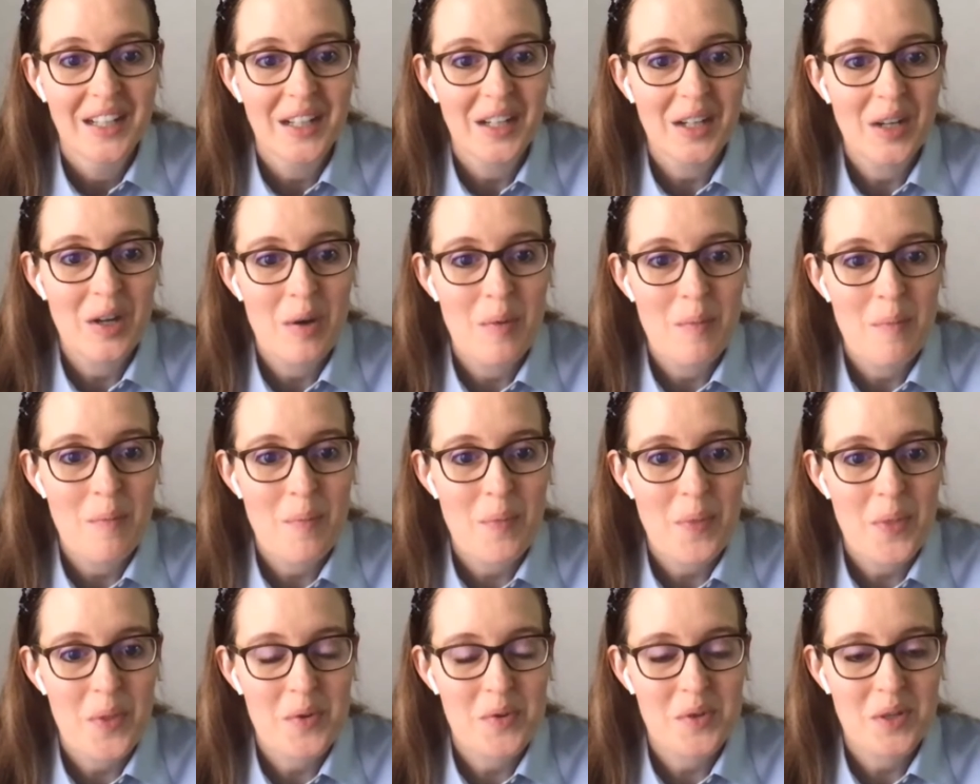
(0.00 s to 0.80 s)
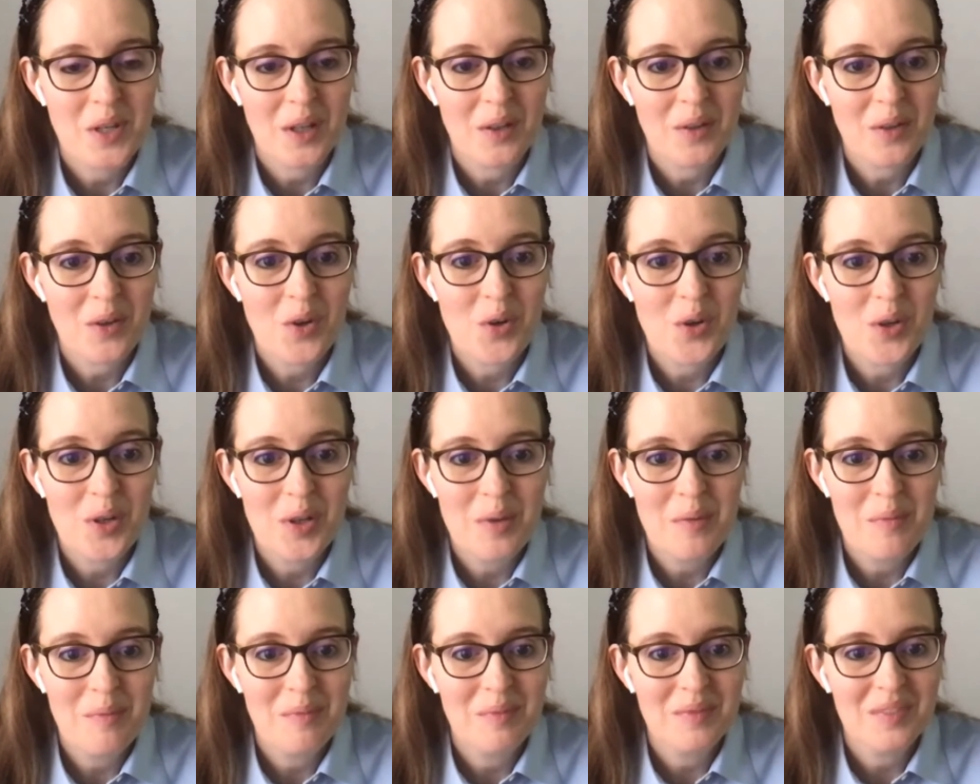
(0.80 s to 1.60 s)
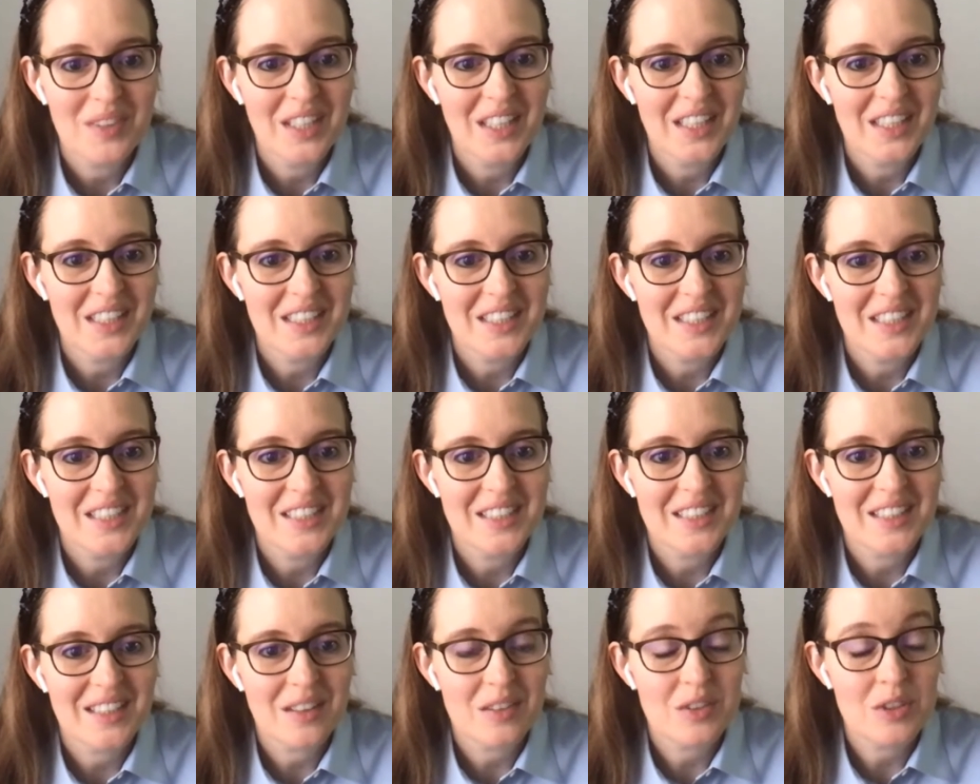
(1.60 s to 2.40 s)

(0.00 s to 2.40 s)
There's crinum lilies,